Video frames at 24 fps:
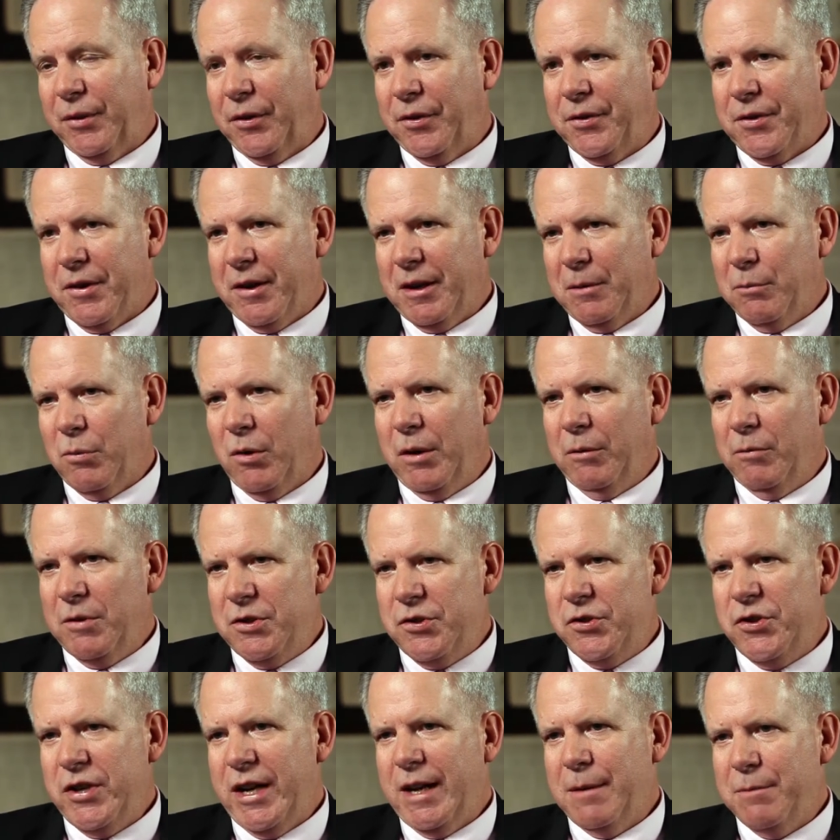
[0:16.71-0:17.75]
the starting point was
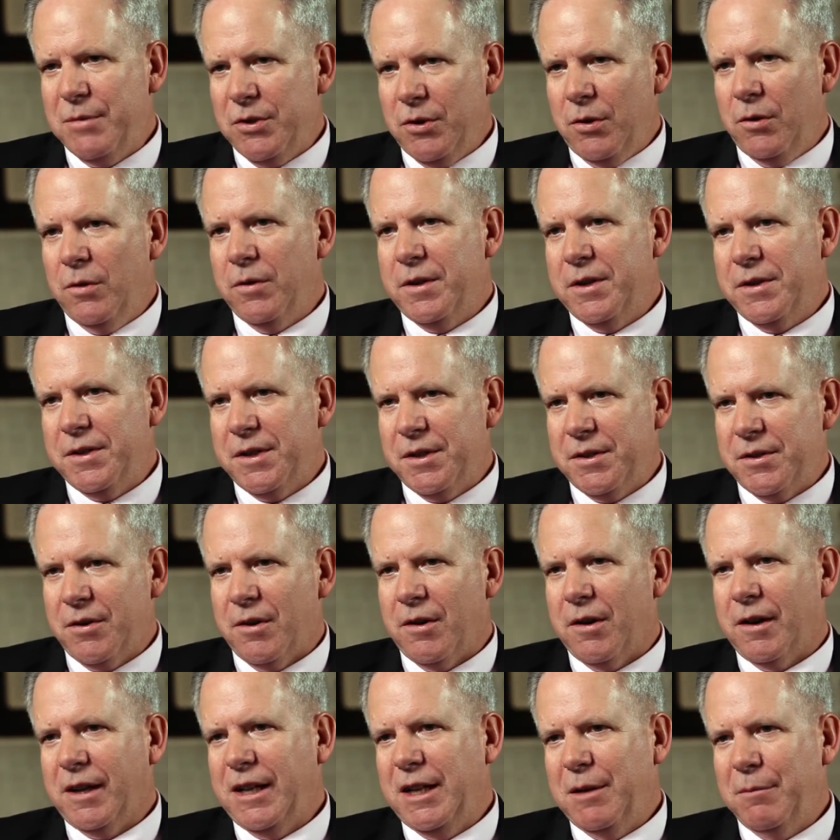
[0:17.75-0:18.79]
James Otis's
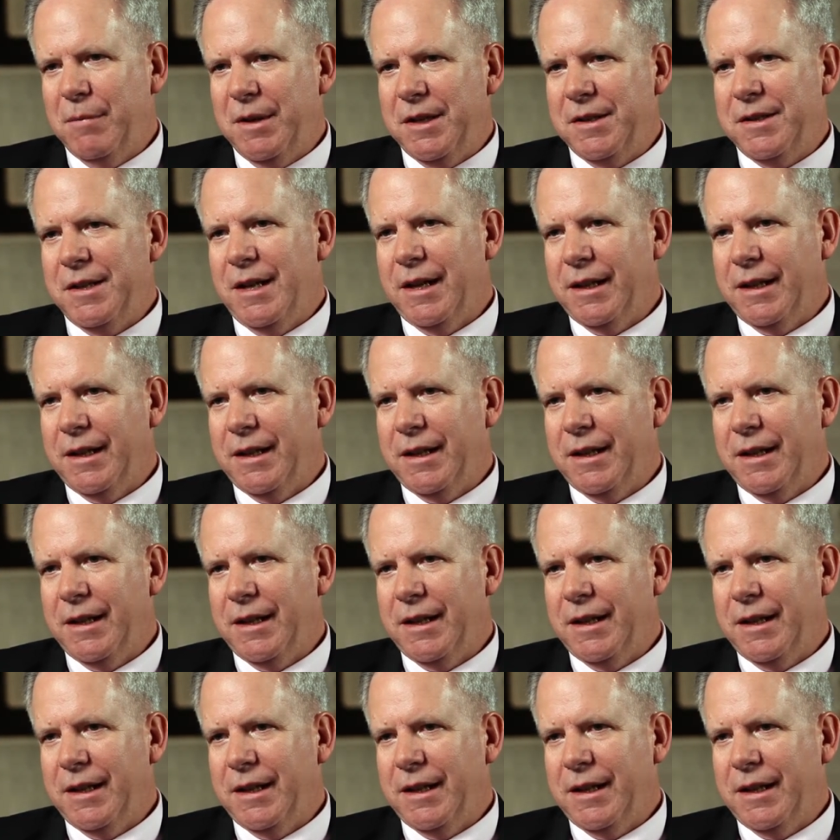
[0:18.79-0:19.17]
argument